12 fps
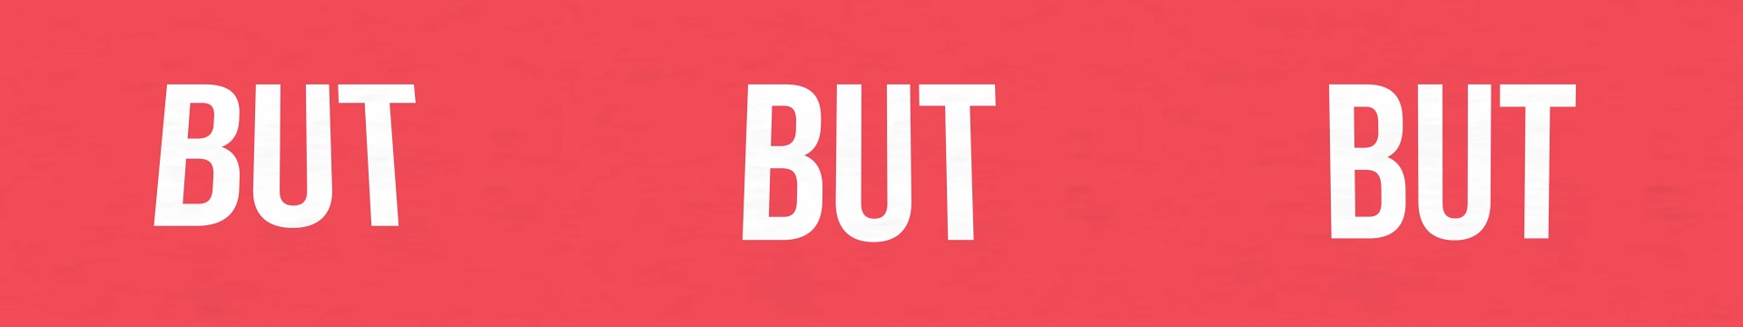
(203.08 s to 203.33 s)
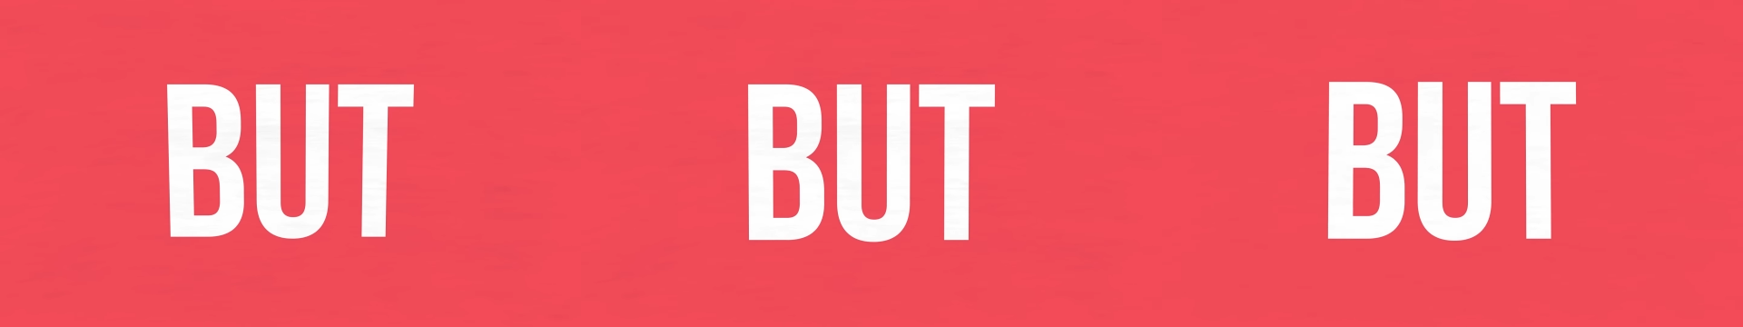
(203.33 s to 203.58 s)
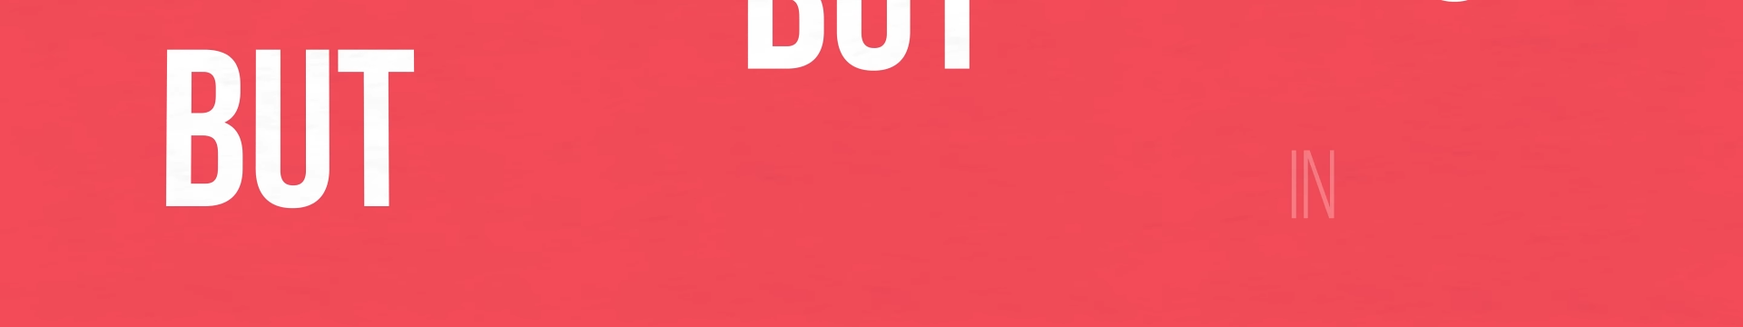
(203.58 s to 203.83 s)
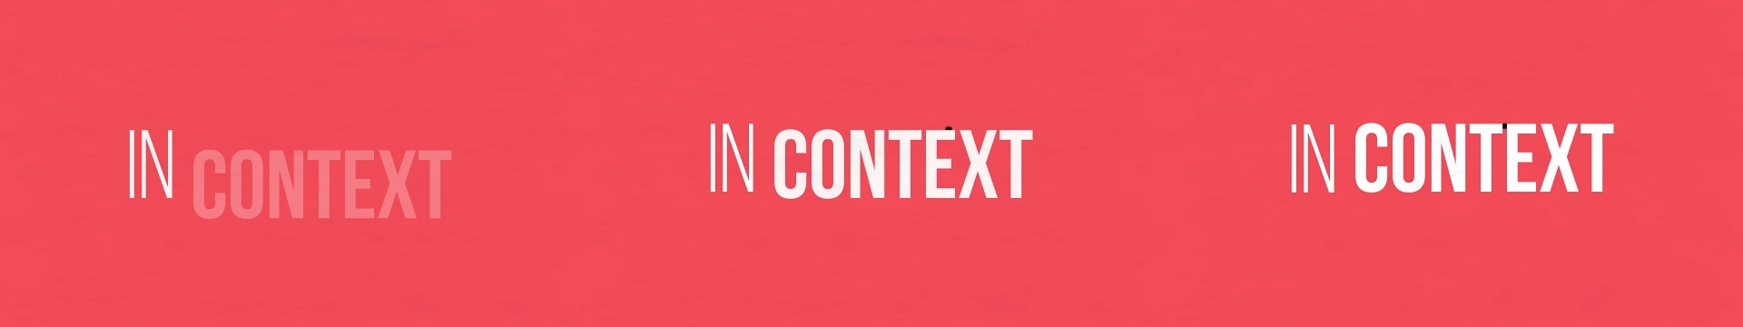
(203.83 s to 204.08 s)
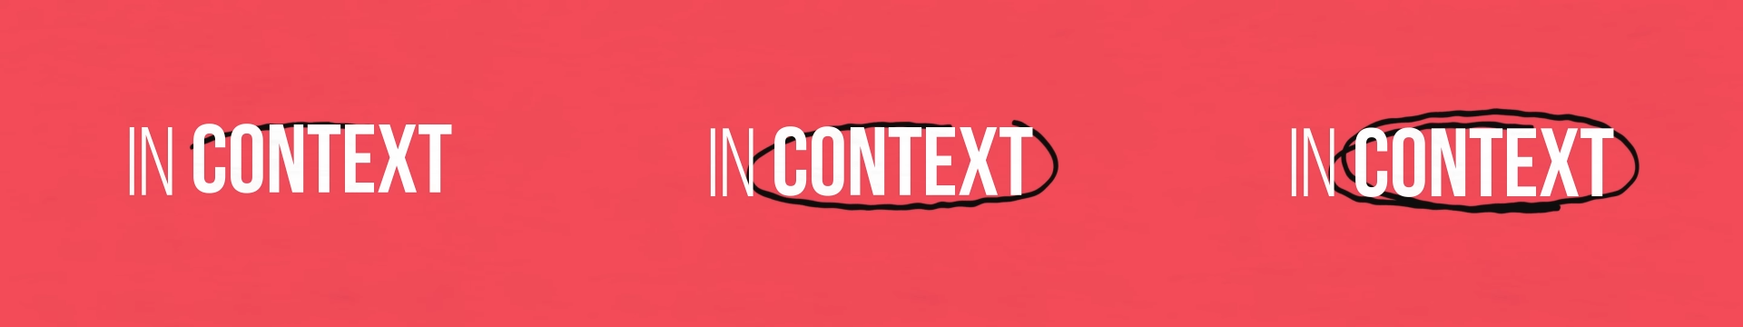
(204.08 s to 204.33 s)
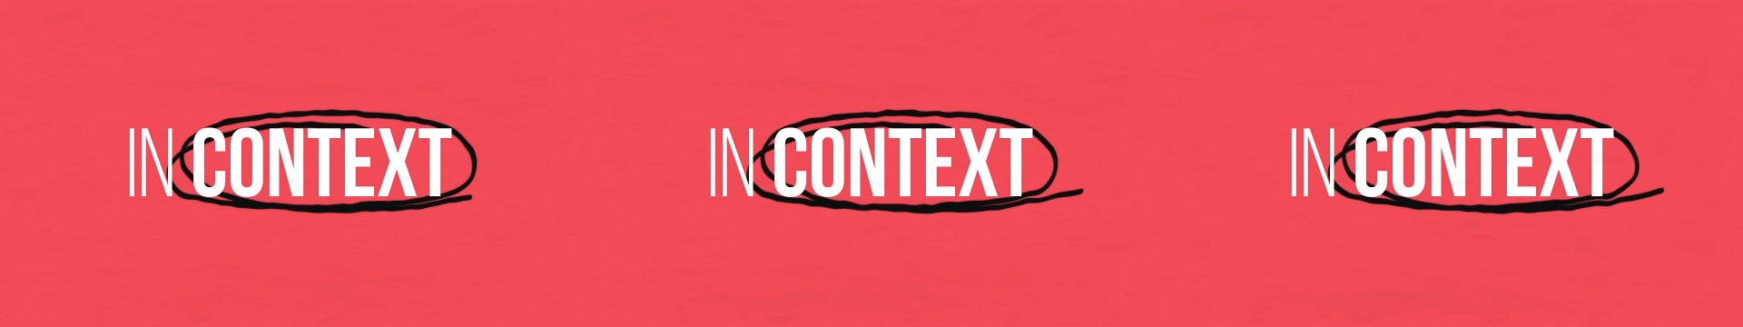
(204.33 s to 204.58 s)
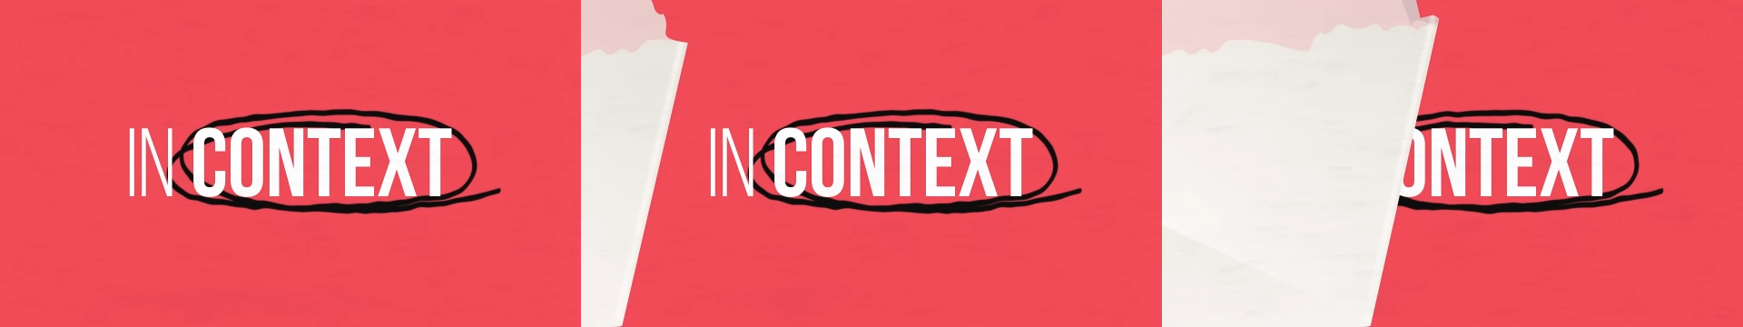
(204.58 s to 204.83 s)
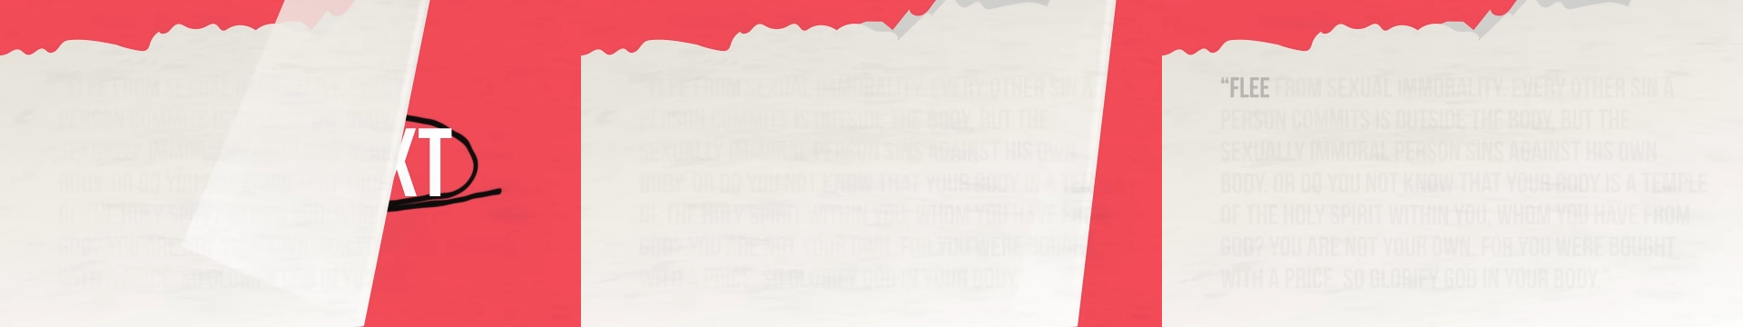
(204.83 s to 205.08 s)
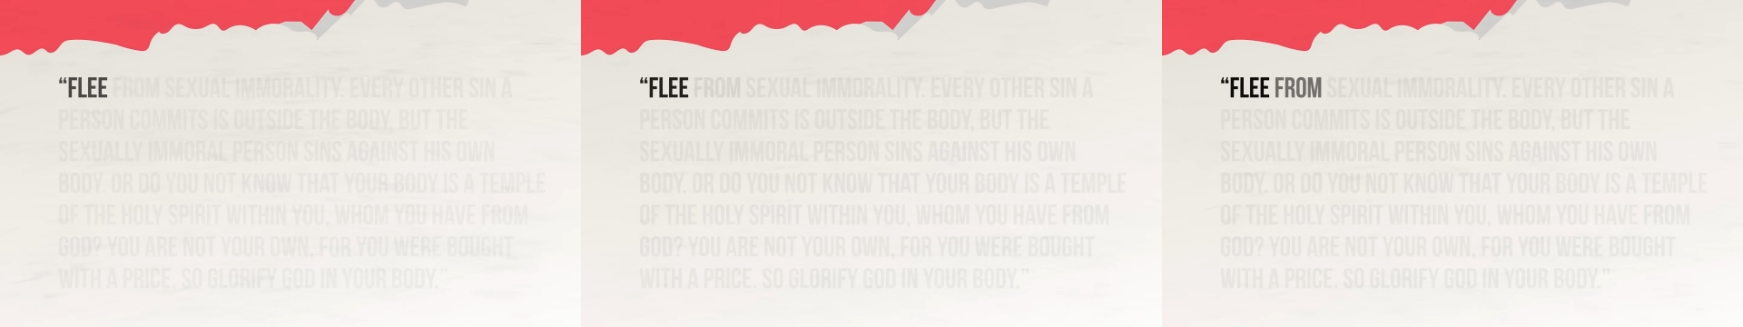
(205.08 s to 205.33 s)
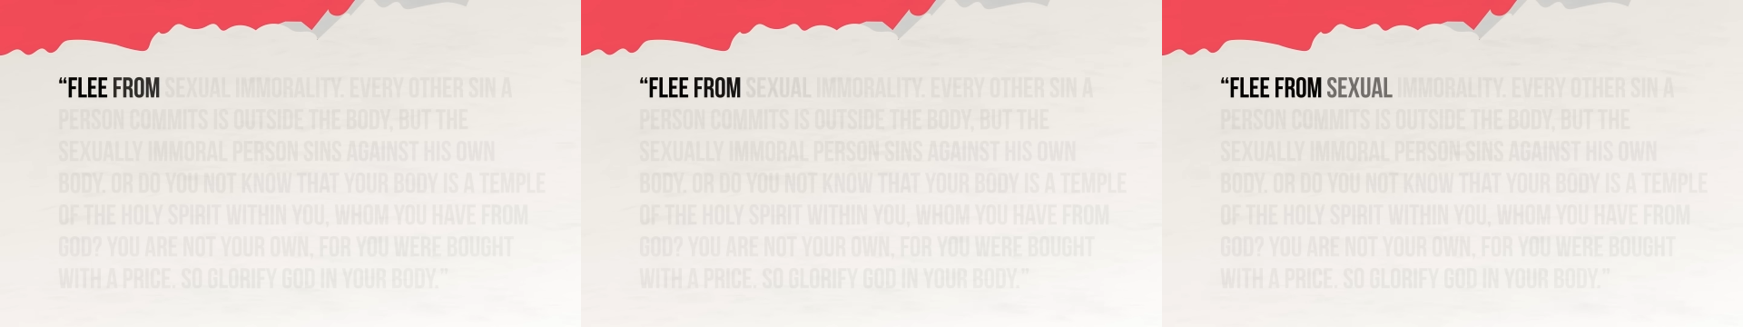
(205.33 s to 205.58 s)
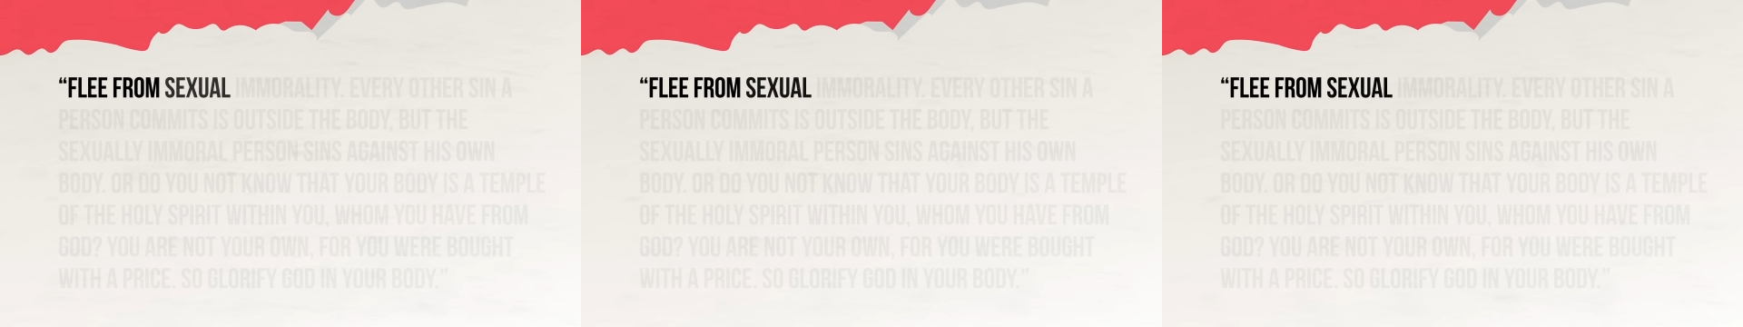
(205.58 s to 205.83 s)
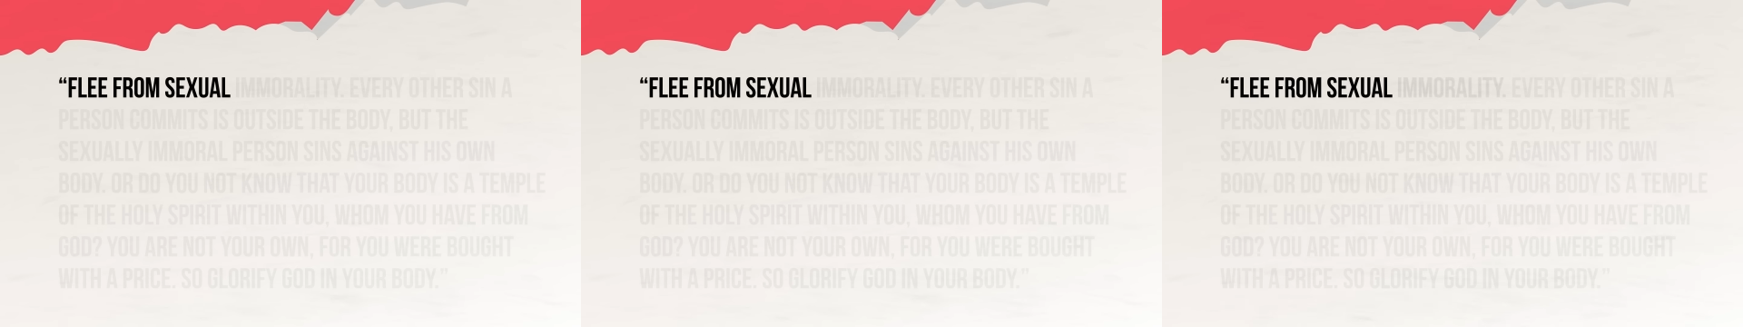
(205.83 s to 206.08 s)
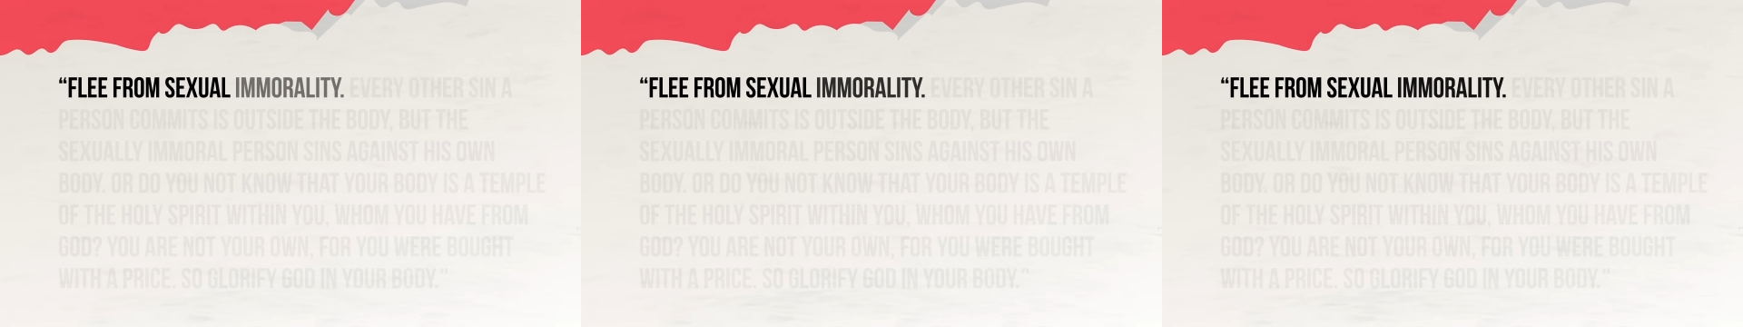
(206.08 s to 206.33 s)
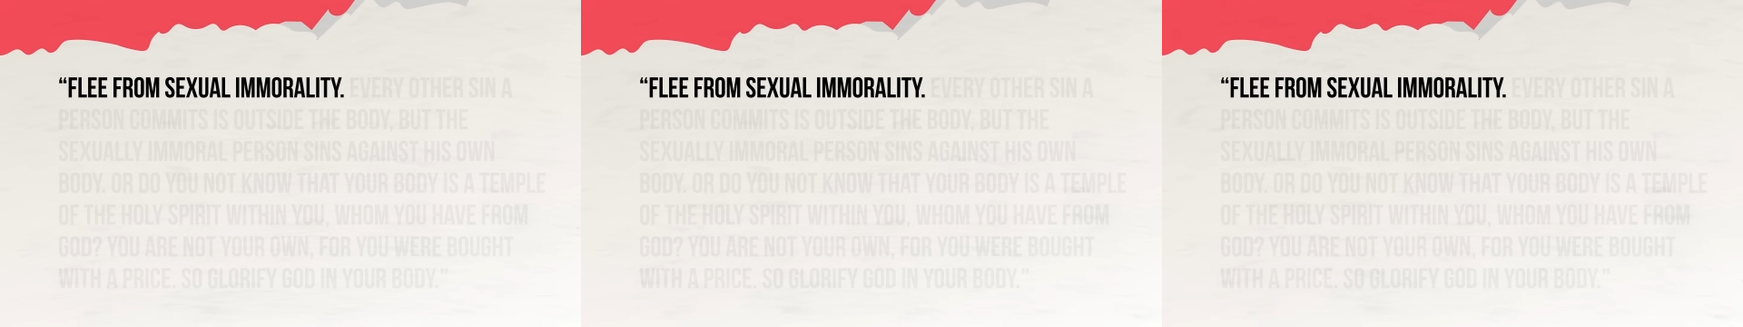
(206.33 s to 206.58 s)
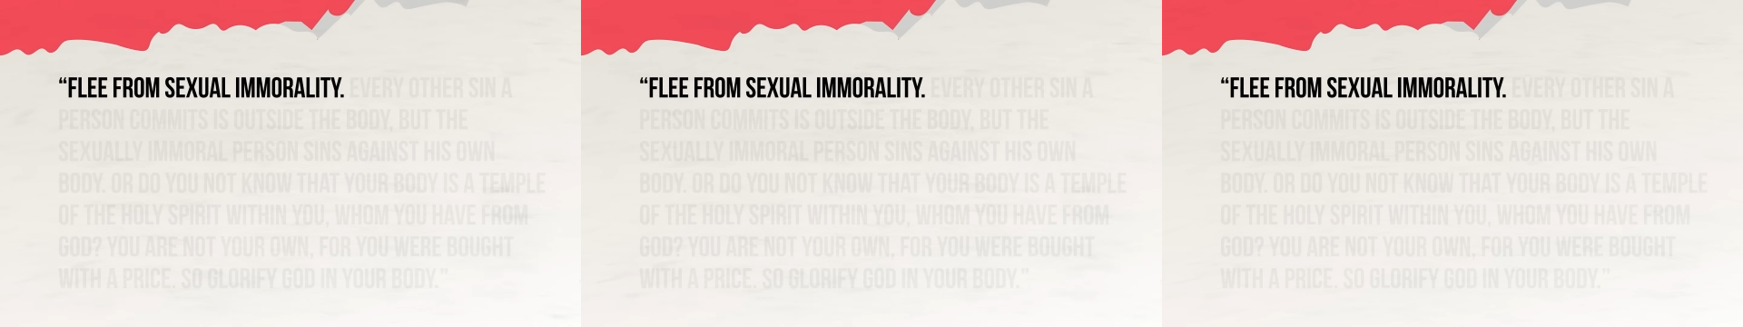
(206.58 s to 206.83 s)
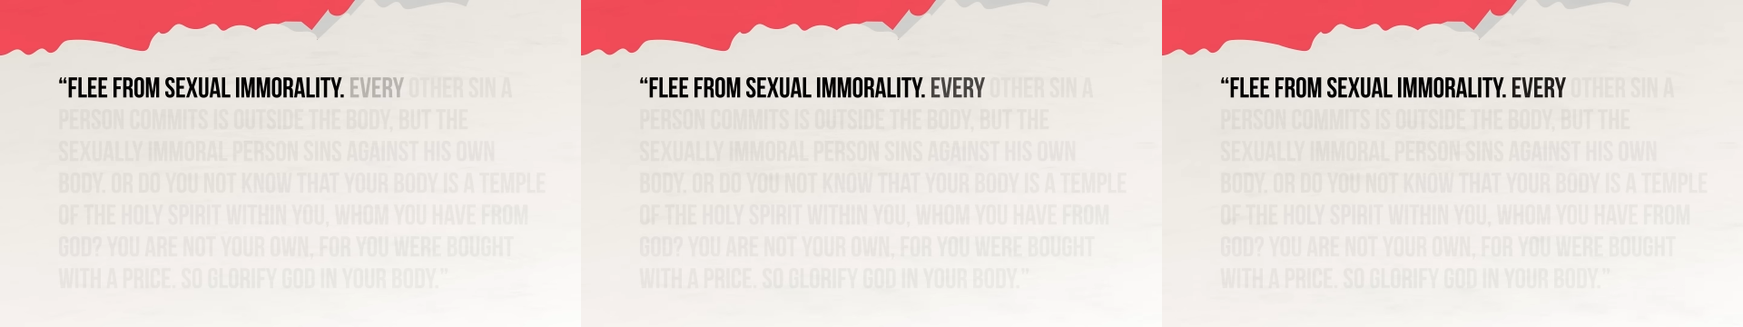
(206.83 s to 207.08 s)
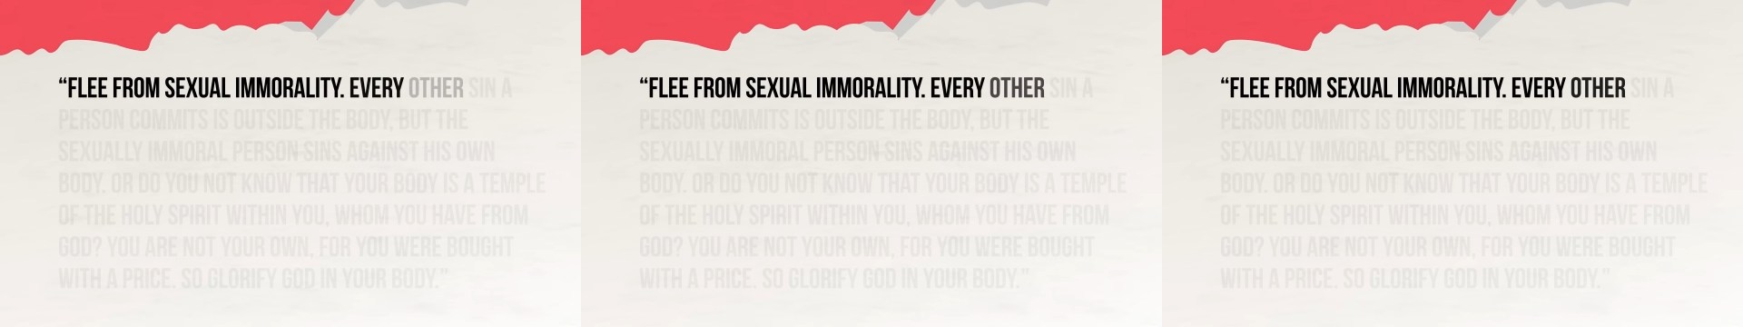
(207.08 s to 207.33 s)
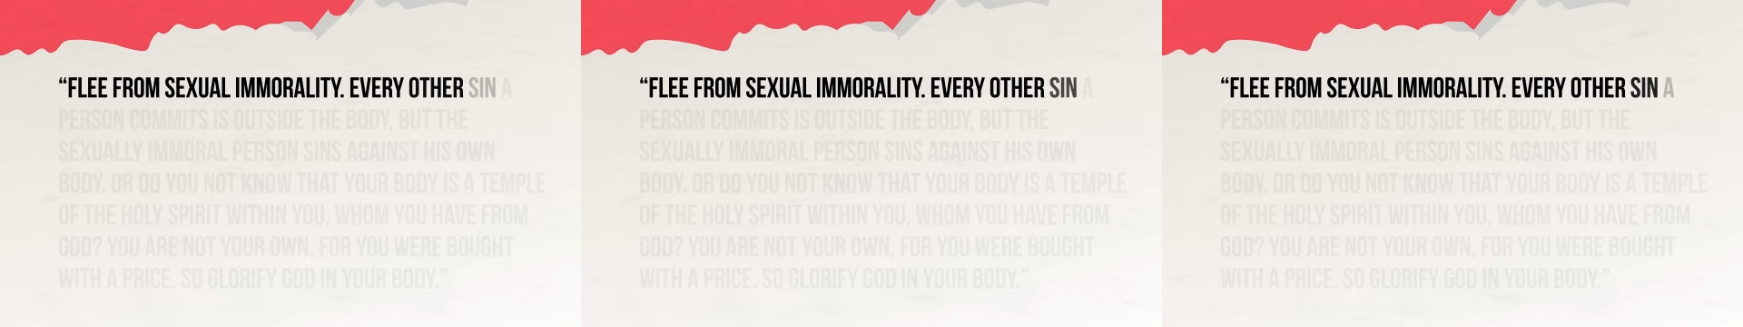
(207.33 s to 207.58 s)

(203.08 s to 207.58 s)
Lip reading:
[unreadable: no face in view]